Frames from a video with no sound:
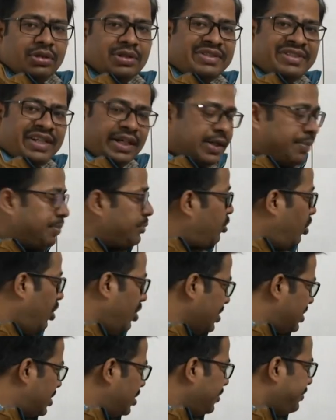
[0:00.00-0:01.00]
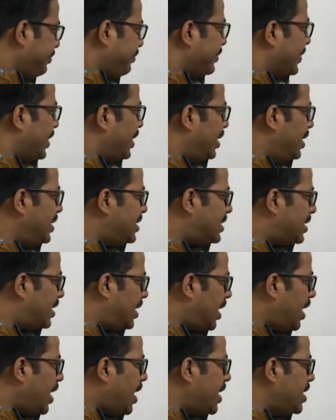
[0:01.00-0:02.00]
setup cost is
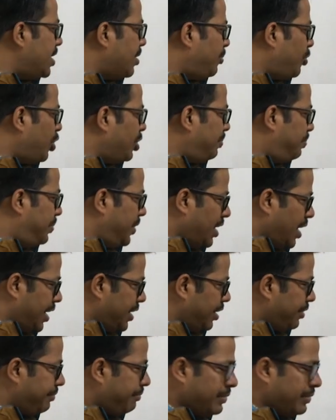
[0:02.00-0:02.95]
Ki upon Pi.